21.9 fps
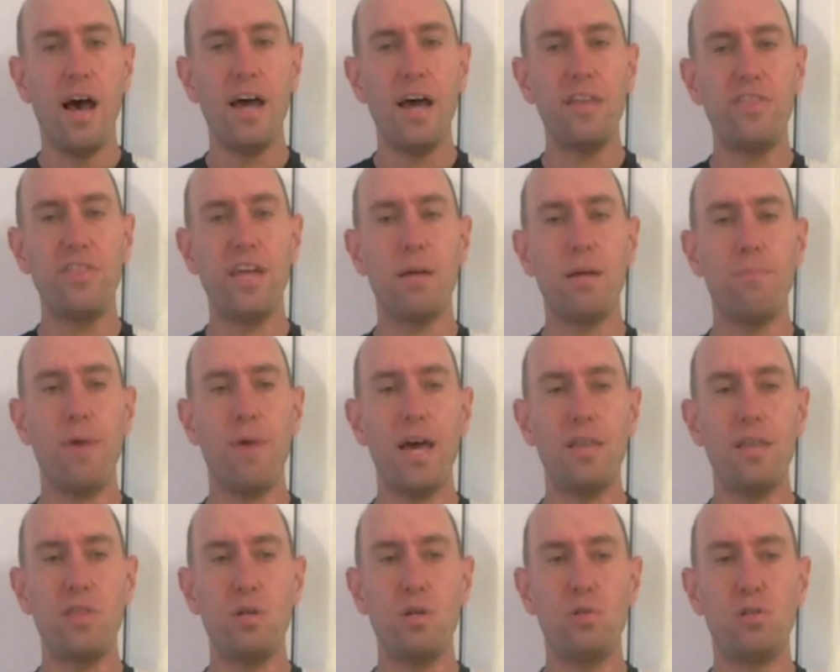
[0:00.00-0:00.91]
I think
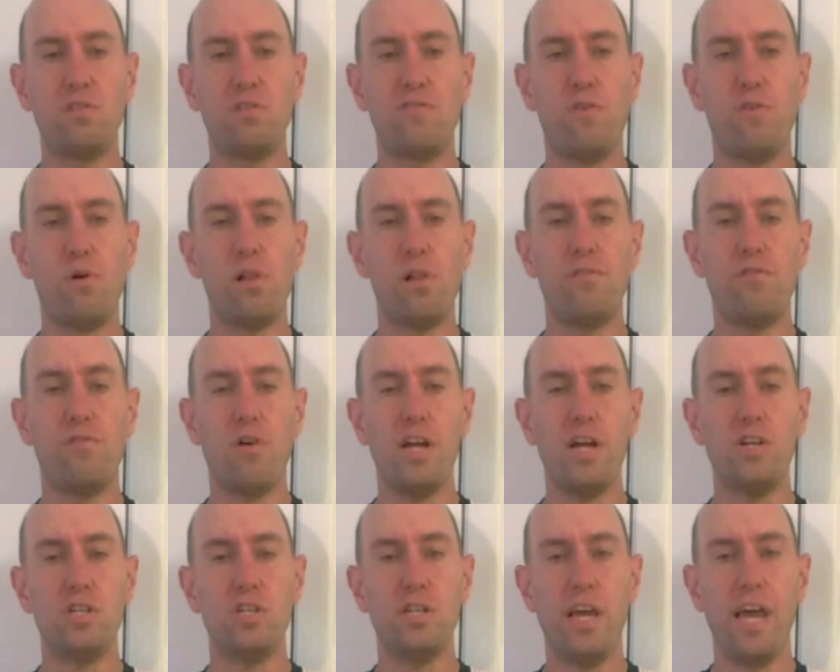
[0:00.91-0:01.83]
Matthews is full of
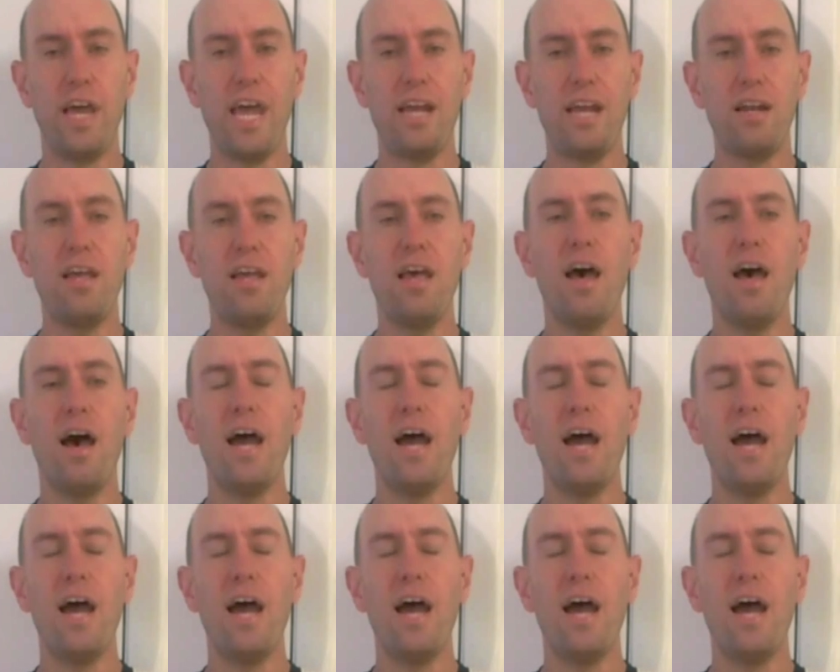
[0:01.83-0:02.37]
rage and hate.